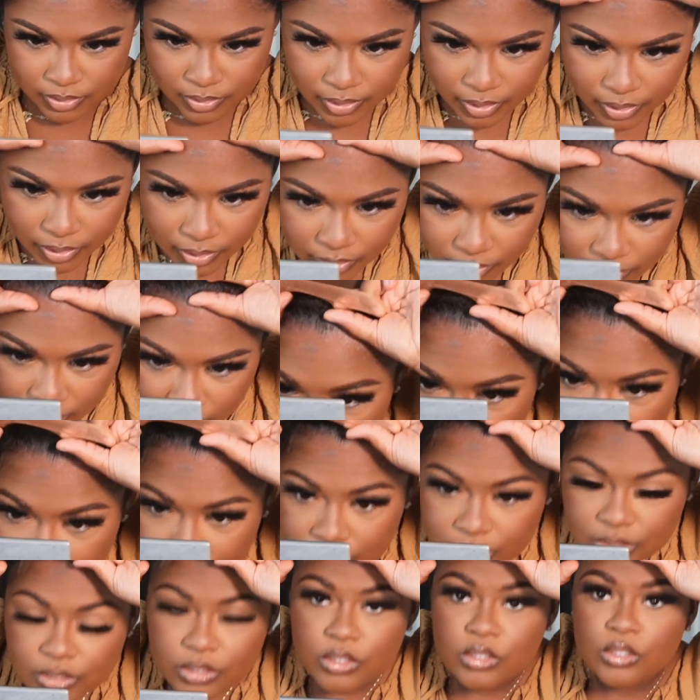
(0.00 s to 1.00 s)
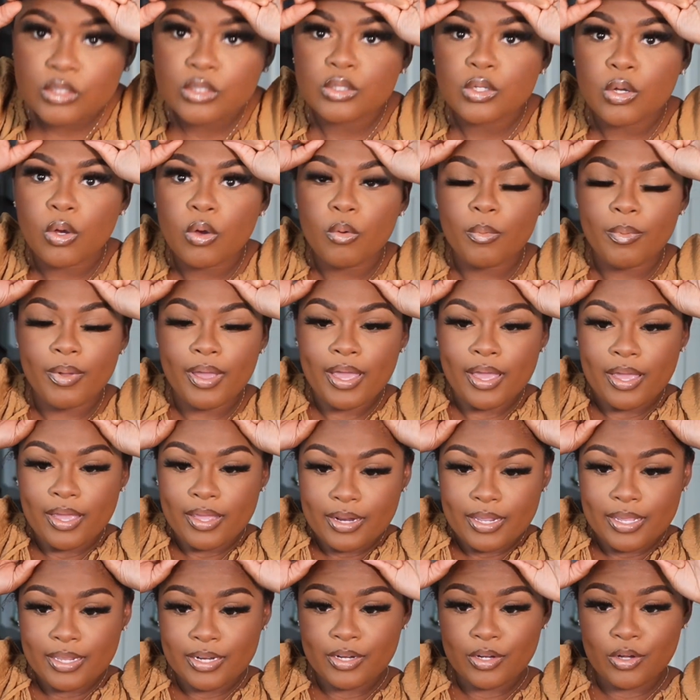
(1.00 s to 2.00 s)
Like, it's so
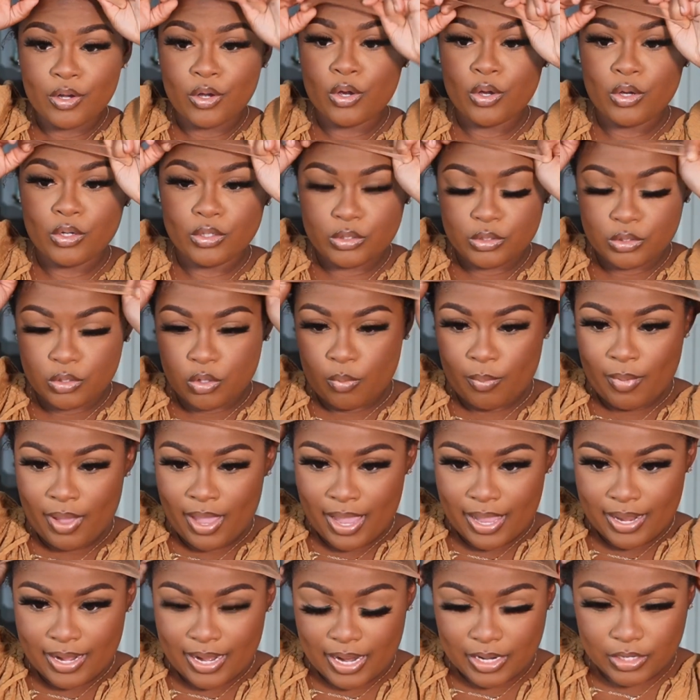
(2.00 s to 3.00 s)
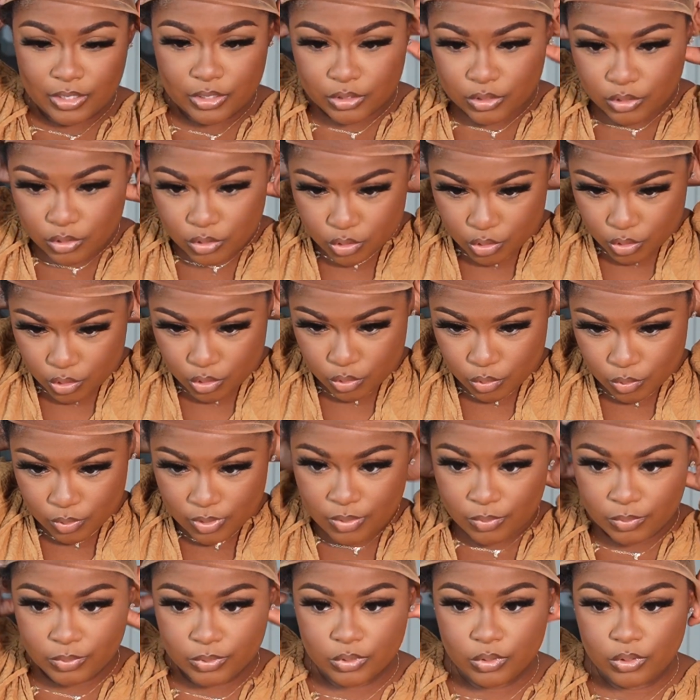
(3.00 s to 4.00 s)
bad and it hurts so bad, and I just knew it
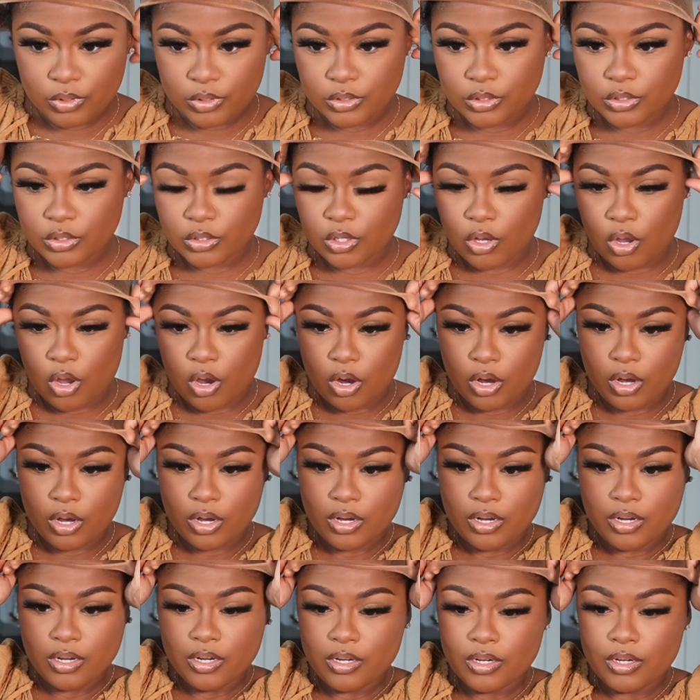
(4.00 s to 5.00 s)
was going to scar.